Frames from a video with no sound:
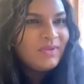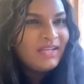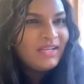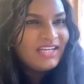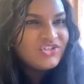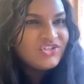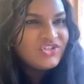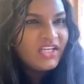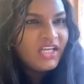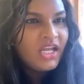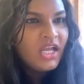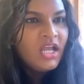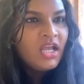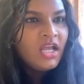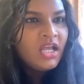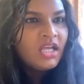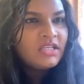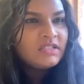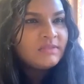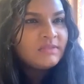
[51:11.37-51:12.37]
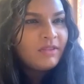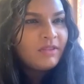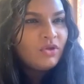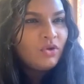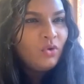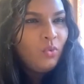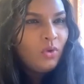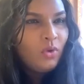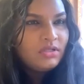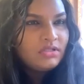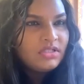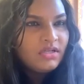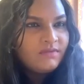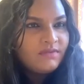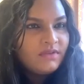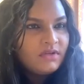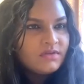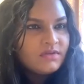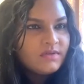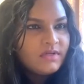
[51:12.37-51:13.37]
Well, actually, it's about the quality of
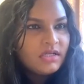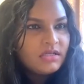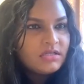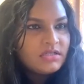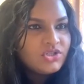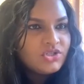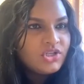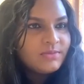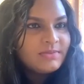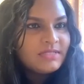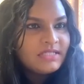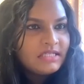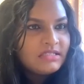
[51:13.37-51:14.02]
those relationships.